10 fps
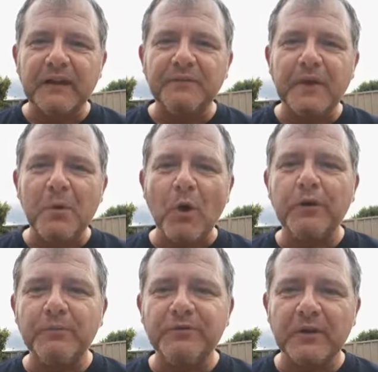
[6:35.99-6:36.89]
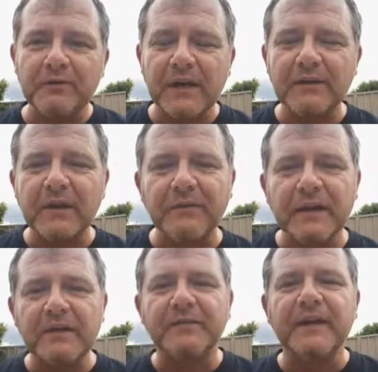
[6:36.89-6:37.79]
And if they put themselves out there, if
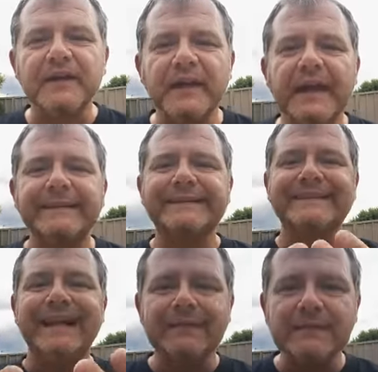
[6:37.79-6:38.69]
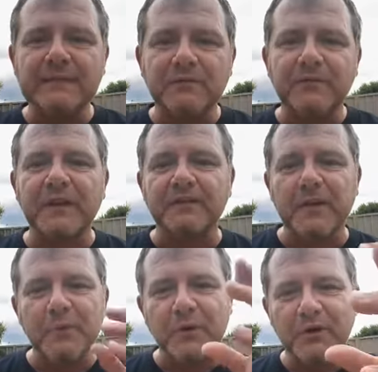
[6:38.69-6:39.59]
they, if they extend something,
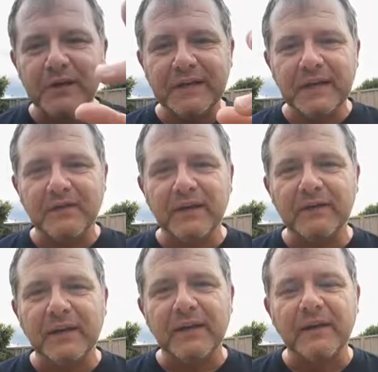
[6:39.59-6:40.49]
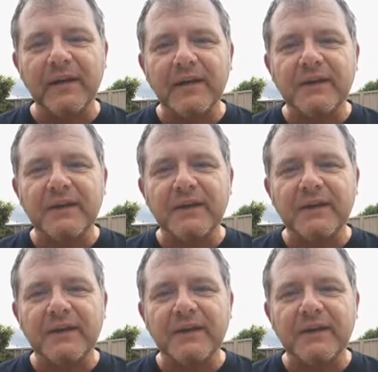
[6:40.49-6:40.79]
if they put an idea out there,